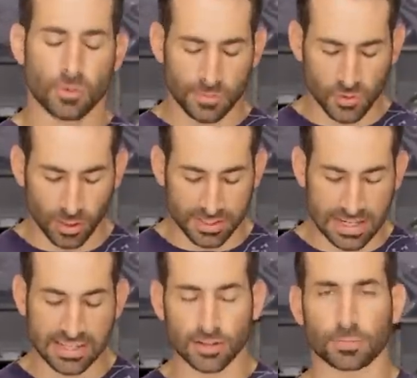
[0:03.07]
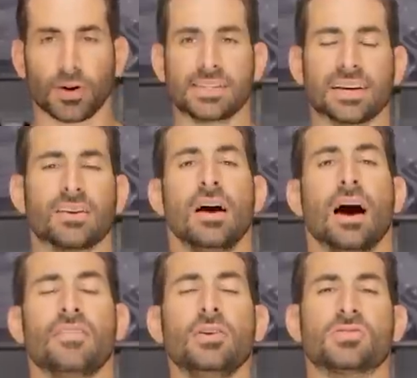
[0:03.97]
Welcome to our detailed breakdown
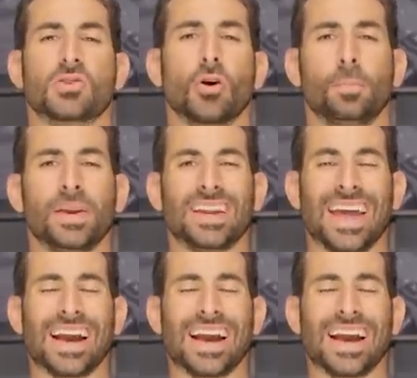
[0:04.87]
of the new Scorpion